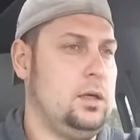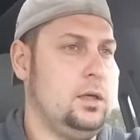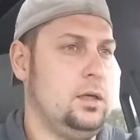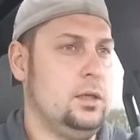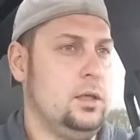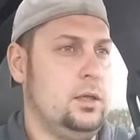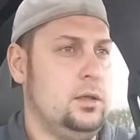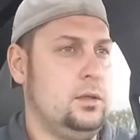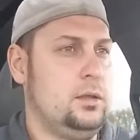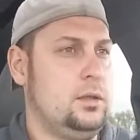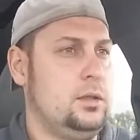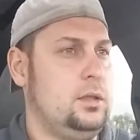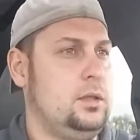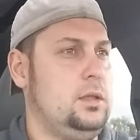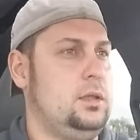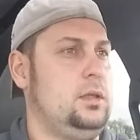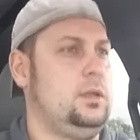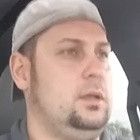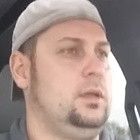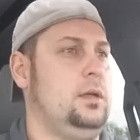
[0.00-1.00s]
you know,
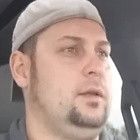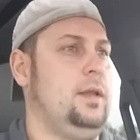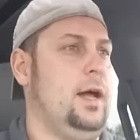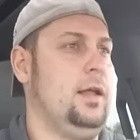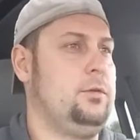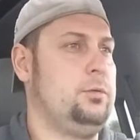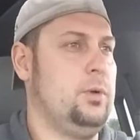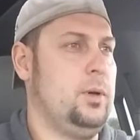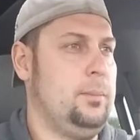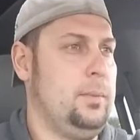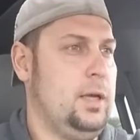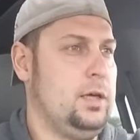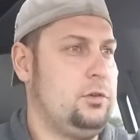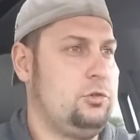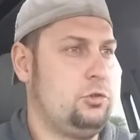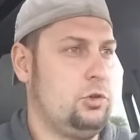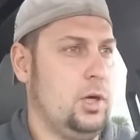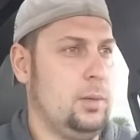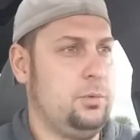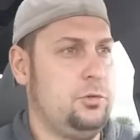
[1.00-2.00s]
that's what
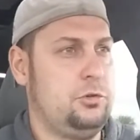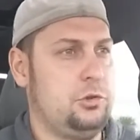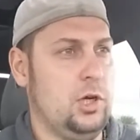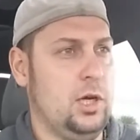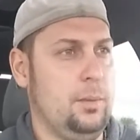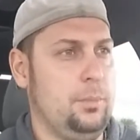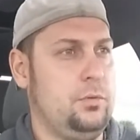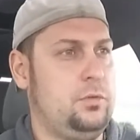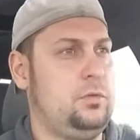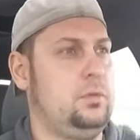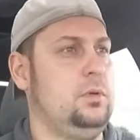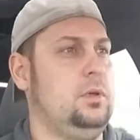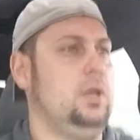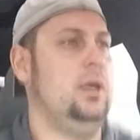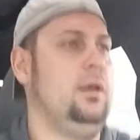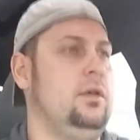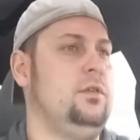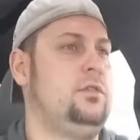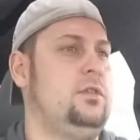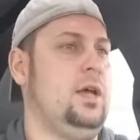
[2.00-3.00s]
makes trips,
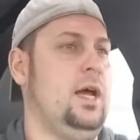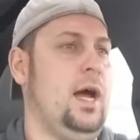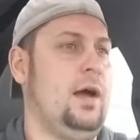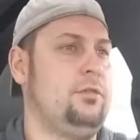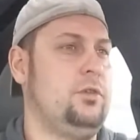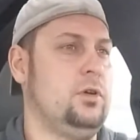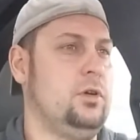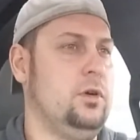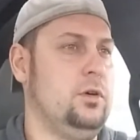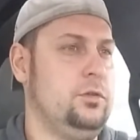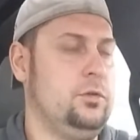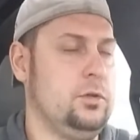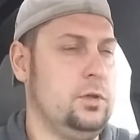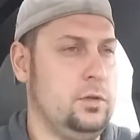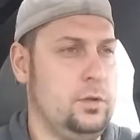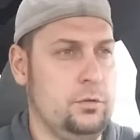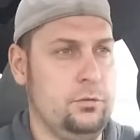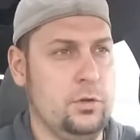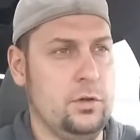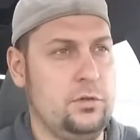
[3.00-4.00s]
is to have to go
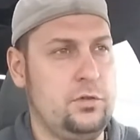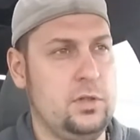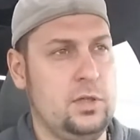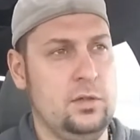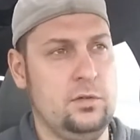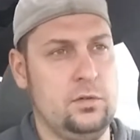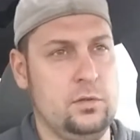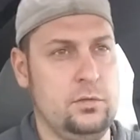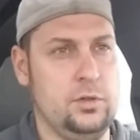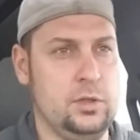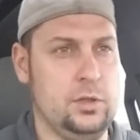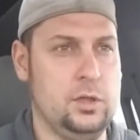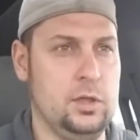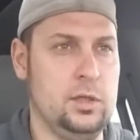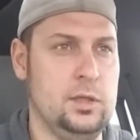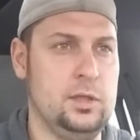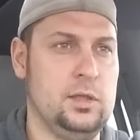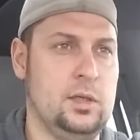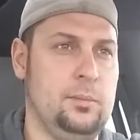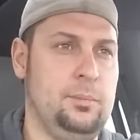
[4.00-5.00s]
through the diversities of the
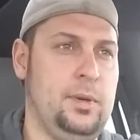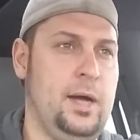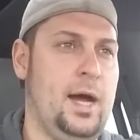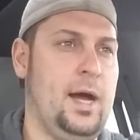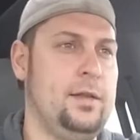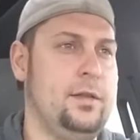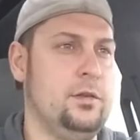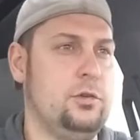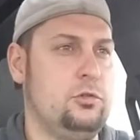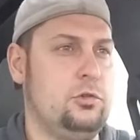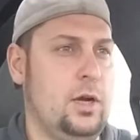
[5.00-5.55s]
good and the bad, the